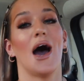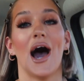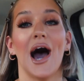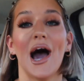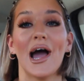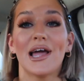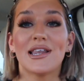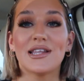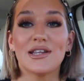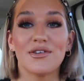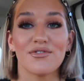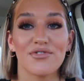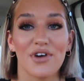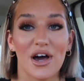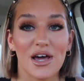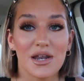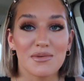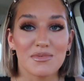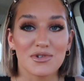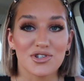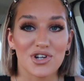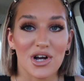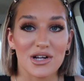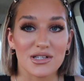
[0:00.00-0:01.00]
I didn't find
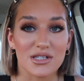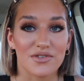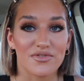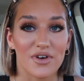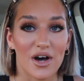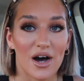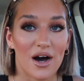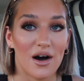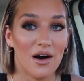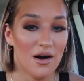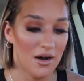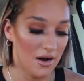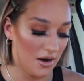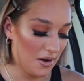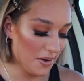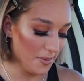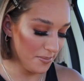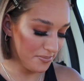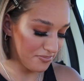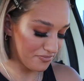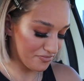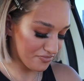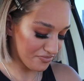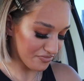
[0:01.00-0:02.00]
him attractive at
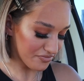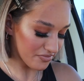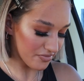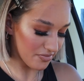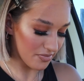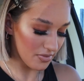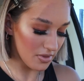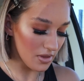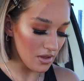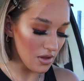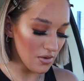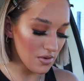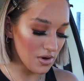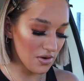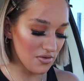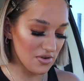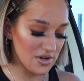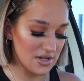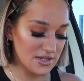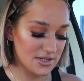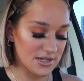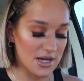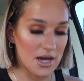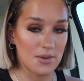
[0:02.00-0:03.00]
all when I
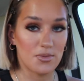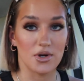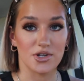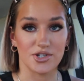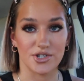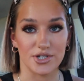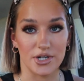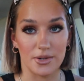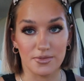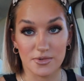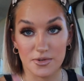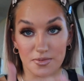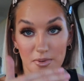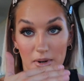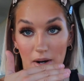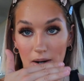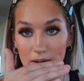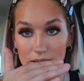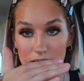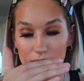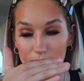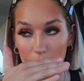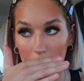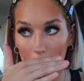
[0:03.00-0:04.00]
first started watching him, to be
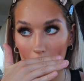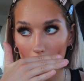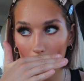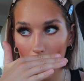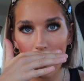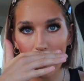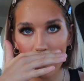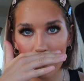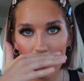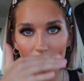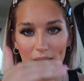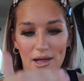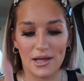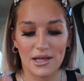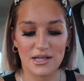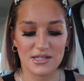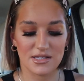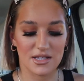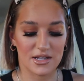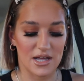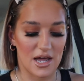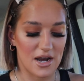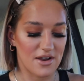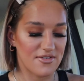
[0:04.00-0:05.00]
honest with you. And I feel like
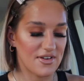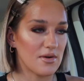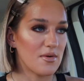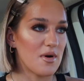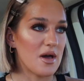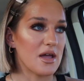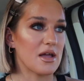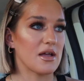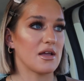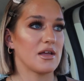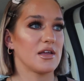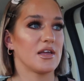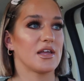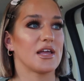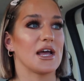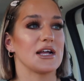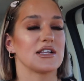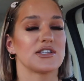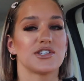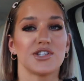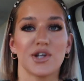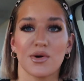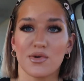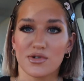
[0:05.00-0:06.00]
it's the kind of thing where you
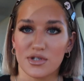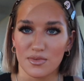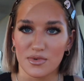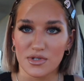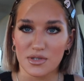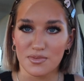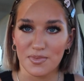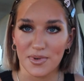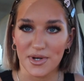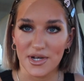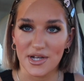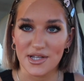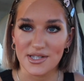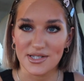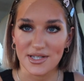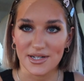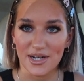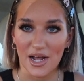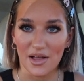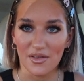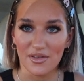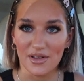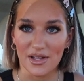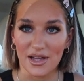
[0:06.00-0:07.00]
get to know someone's
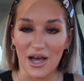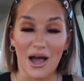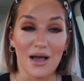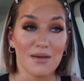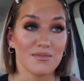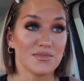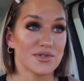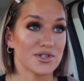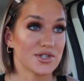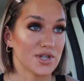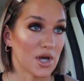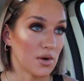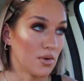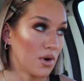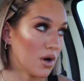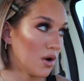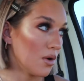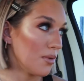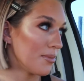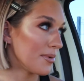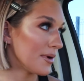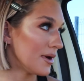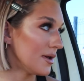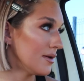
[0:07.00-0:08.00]
personality. I am so
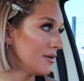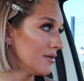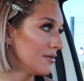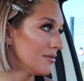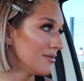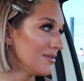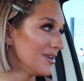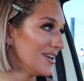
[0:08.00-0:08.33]
open.